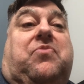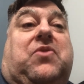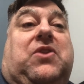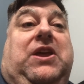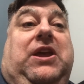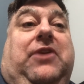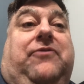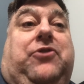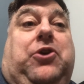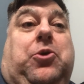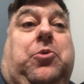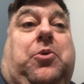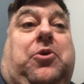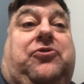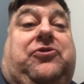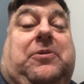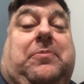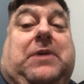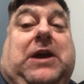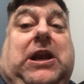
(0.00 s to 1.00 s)
If you were
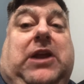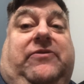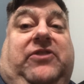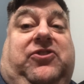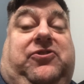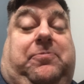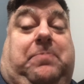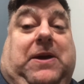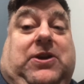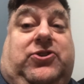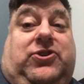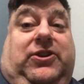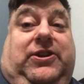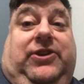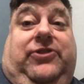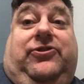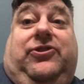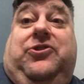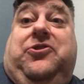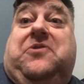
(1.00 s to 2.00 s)
some kind of a
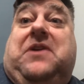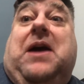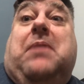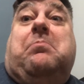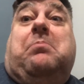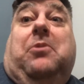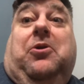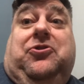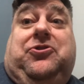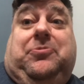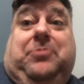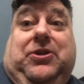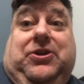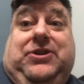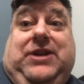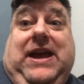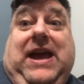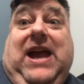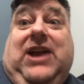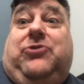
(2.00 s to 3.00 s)
specialist and you got multiple
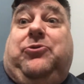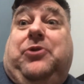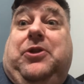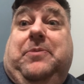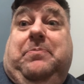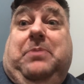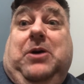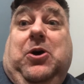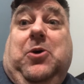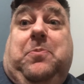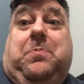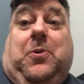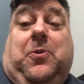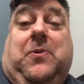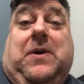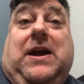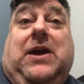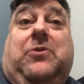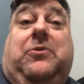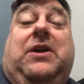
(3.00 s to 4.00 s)
attacks with a bow per
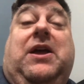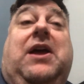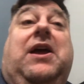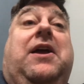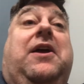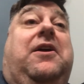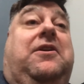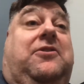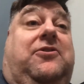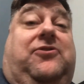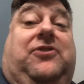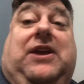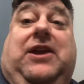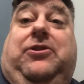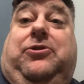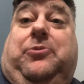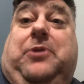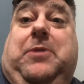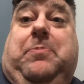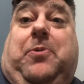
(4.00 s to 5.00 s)
round, say
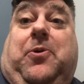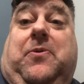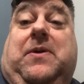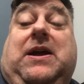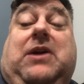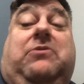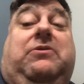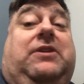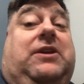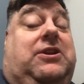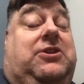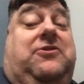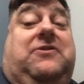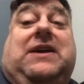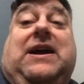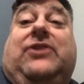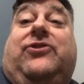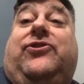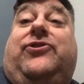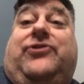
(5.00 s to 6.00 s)
3 per round, then you
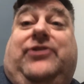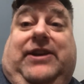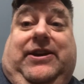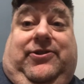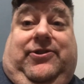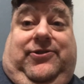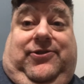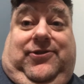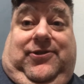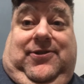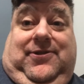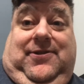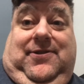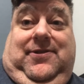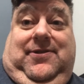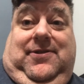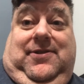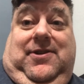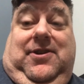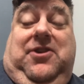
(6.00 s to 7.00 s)
got 6.
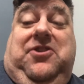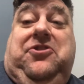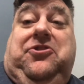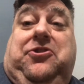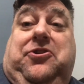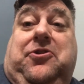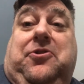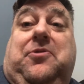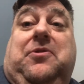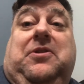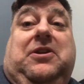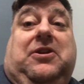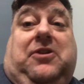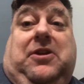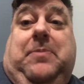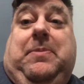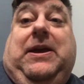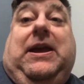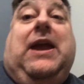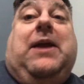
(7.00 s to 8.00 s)
You literally
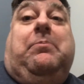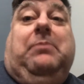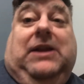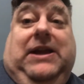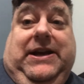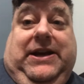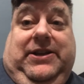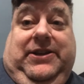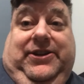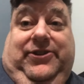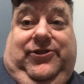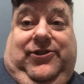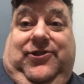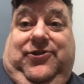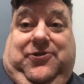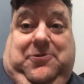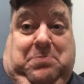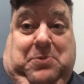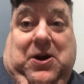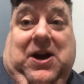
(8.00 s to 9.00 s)
became Legolas in
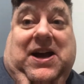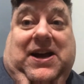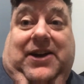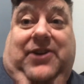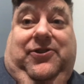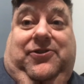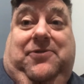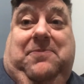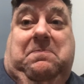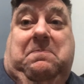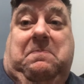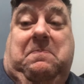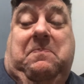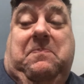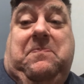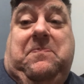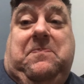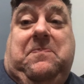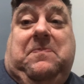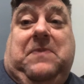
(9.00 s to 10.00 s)
Surprise.
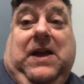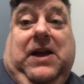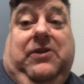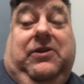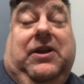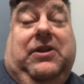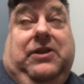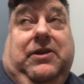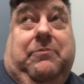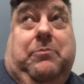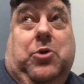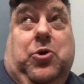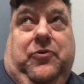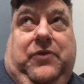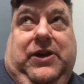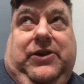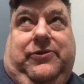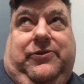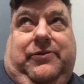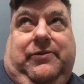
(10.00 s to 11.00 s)
In the
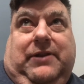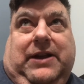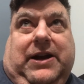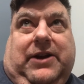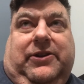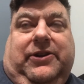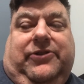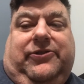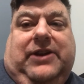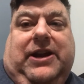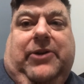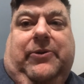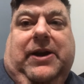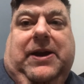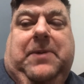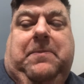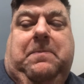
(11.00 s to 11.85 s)
movies, Legolas, at any rate.